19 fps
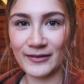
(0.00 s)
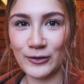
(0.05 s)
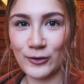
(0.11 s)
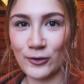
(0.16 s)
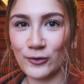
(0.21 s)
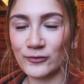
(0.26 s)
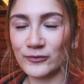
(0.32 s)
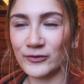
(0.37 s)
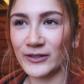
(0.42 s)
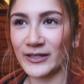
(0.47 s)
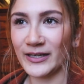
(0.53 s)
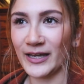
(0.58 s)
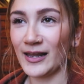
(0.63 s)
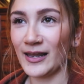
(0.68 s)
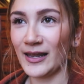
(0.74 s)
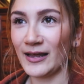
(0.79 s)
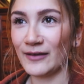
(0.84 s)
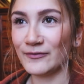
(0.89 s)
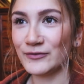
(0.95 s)
hopefully
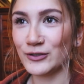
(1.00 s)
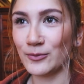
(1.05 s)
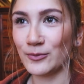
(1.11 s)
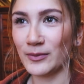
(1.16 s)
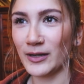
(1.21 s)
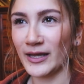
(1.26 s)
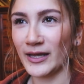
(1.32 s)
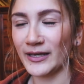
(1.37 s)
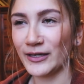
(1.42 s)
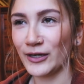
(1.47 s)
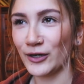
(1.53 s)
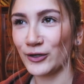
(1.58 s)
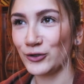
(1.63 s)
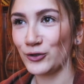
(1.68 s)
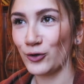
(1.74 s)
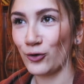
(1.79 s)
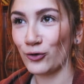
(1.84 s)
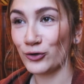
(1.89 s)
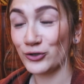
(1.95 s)
I'll have some like
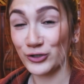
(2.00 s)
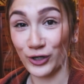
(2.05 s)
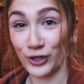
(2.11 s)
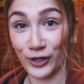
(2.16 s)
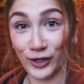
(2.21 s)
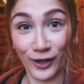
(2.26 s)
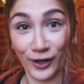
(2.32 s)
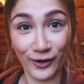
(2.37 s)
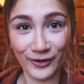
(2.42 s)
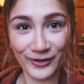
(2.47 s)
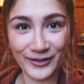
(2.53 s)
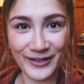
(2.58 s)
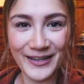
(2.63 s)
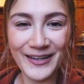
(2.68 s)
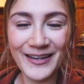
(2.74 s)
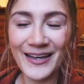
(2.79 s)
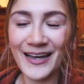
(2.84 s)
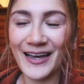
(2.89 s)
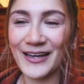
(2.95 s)
Yorkshire look
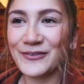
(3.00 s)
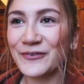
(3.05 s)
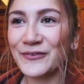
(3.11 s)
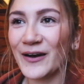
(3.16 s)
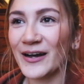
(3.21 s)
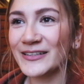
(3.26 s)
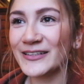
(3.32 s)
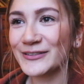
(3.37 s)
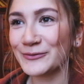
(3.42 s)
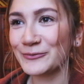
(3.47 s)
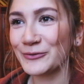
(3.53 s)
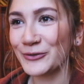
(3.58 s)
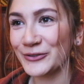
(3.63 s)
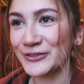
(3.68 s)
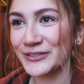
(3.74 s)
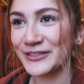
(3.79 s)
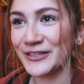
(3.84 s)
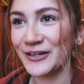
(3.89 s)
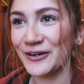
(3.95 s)
and find some
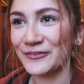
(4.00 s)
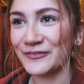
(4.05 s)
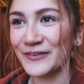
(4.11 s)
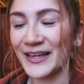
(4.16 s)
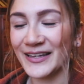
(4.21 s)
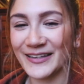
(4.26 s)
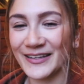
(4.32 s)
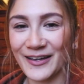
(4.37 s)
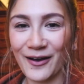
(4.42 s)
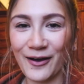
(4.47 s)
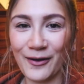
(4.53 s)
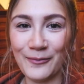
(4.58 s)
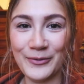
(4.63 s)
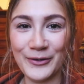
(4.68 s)
good stuff at the car